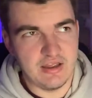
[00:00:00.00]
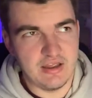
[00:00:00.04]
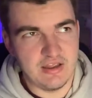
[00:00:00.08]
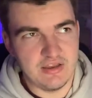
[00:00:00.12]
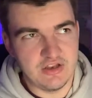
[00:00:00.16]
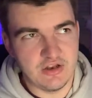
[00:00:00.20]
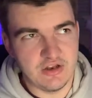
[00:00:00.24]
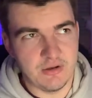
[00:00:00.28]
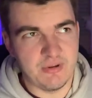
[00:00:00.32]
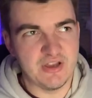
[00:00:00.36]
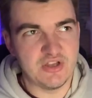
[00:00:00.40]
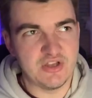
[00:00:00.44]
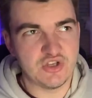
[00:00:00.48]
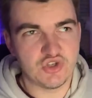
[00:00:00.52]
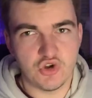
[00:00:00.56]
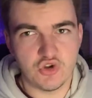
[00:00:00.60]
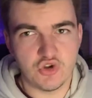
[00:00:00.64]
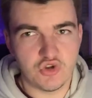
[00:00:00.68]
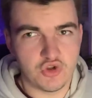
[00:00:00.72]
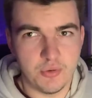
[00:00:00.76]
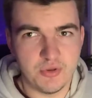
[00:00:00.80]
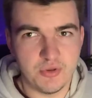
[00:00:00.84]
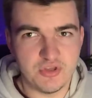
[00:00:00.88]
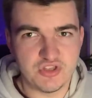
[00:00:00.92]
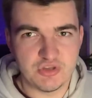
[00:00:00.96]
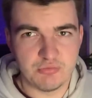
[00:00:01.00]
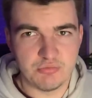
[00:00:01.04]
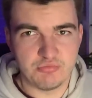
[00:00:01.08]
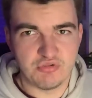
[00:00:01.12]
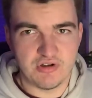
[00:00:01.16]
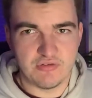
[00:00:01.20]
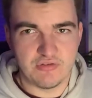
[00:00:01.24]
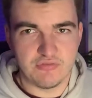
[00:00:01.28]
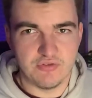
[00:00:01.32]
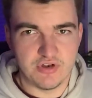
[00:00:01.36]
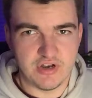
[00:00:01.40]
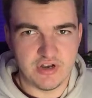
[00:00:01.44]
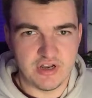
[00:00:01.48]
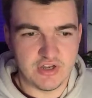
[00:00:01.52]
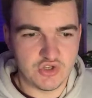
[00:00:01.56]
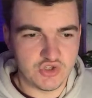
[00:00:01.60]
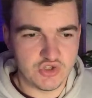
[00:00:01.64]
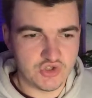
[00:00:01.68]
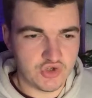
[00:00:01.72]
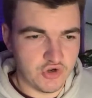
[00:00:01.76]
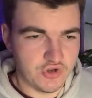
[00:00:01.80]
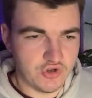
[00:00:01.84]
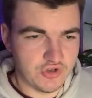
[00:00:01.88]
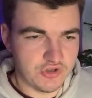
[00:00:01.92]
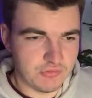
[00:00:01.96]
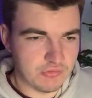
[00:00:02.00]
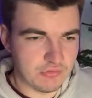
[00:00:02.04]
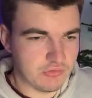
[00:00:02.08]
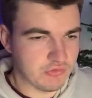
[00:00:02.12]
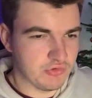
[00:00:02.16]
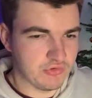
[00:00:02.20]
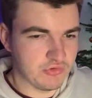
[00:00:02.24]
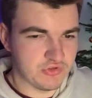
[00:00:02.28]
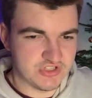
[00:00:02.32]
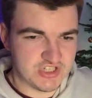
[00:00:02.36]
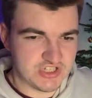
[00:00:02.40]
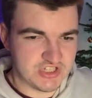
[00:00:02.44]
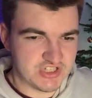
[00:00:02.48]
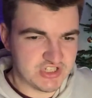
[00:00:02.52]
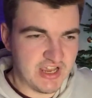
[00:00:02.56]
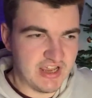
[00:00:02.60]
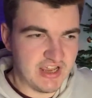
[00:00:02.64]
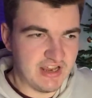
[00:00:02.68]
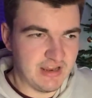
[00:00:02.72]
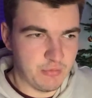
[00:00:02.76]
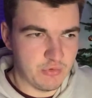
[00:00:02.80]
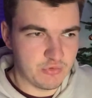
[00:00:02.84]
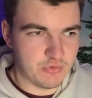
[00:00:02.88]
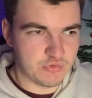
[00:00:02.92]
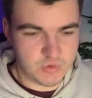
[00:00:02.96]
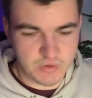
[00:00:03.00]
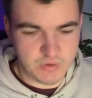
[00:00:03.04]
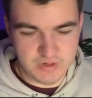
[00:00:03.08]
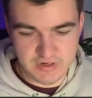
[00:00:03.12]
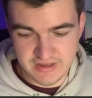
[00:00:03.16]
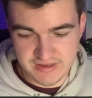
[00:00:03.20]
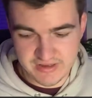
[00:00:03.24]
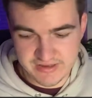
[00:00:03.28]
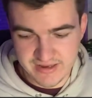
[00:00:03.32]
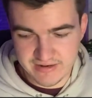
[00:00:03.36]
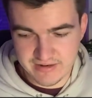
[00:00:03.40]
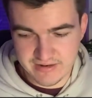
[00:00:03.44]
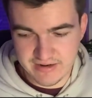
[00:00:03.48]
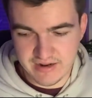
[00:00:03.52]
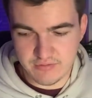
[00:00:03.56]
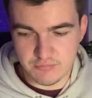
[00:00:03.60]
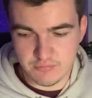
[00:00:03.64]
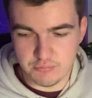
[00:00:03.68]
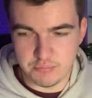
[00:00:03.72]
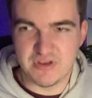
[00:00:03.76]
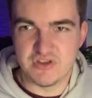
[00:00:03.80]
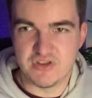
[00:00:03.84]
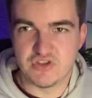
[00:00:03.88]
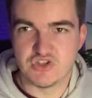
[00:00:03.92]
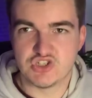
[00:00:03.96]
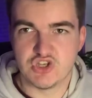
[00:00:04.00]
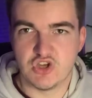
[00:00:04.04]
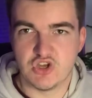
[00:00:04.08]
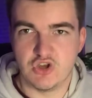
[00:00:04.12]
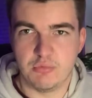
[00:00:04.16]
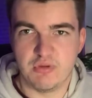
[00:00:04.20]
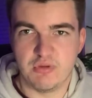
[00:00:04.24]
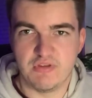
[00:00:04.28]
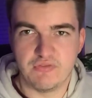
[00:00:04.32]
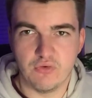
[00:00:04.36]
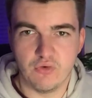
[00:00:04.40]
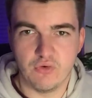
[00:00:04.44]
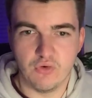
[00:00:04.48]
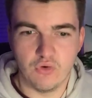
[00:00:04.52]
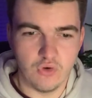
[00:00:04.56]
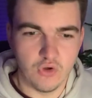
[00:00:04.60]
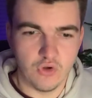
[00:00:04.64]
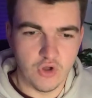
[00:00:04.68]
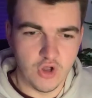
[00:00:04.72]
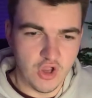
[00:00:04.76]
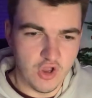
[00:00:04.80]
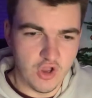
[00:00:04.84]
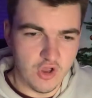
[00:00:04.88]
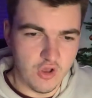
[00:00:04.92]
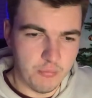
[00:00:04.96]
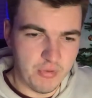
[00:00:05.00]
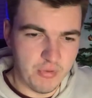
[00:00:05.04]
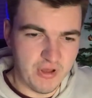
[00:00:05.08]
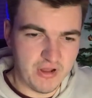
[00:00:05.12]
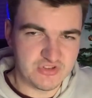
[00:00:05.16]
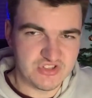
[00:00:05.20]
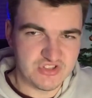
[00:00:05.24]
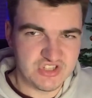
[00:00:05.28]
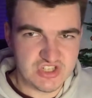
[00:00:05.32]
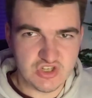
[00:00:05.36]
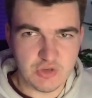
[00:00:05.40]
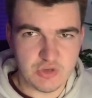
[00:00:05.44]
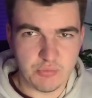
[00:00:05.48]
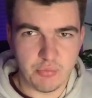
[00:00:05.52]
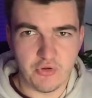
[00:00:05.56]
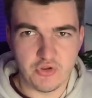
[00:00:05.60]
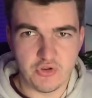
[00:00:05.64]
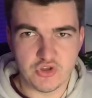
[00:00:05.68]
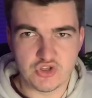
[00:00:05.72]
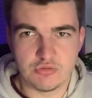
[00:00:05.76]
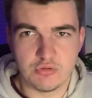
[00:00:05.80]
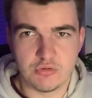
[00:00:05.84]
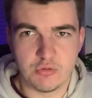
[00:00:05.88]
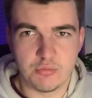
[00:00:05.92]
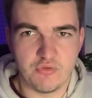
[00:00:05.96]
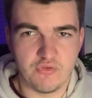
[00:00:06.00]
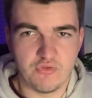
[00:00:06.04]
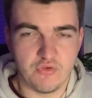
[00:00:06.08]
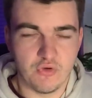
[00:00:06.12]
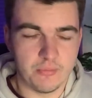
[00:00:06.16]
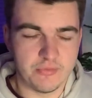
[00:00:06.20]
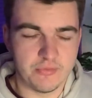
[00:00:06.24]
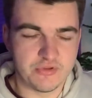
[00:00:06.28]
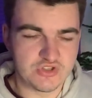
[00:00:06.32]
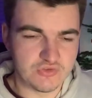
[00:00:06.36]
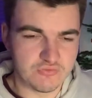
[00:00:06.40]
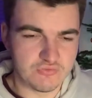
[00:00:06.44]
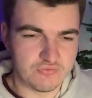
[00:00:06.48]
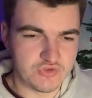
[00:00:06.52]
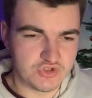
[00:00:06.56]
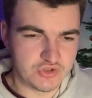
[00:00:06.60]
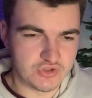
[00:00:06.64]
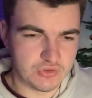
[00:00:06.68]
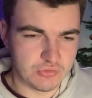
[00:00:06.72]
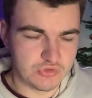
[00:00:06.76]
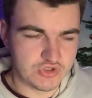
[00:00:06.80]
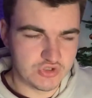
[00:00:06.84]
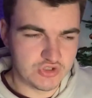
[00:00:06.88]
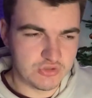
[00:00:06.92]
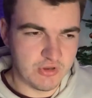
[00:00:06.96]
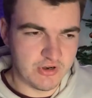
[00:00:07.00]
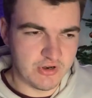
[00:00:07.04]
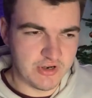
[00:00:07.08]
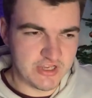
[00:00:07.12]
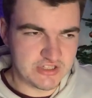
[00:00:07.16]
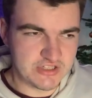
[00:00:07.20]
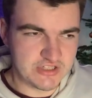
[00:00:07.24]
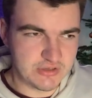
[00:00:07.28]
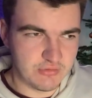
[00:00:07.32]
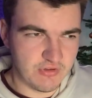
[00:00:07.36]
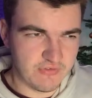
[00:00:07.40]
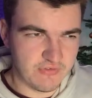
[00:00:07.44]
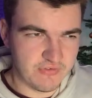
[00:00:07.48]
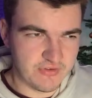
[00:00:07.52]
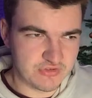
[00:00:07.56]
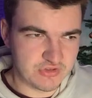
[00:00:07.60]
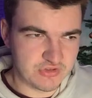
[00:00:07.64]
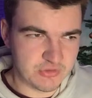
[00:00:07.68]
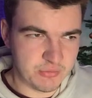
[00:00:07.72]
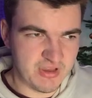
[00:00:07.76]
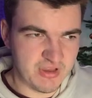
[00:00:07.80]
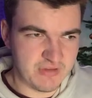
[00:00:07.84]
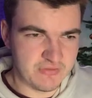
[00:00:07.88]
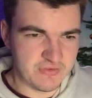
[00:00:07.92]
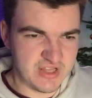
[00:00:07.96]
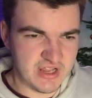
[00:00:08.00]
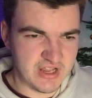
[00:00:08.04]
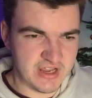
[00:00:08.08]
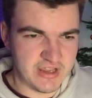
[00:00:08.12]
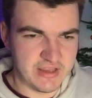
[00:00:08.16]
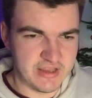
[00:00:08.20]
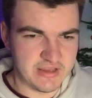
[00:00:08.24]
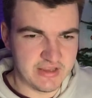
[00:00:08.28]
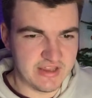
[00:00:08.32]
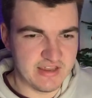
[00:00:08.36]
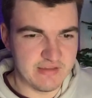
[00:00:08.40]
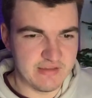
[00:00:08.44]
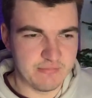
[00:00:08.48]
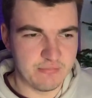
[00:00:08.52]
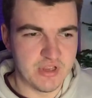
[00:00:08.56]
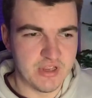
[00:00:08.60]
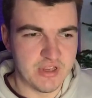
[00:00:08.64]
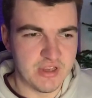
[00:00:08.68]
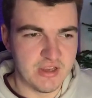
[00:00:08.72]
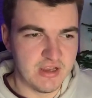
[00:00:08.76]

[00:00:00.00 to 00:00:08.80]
I enjoyed going to Bradford. I enjoyed going to the stadium. It was one, again, I hadn't been to before, but I was disappointed with the performance and result, to be honest. I think it was a bit of a dire game.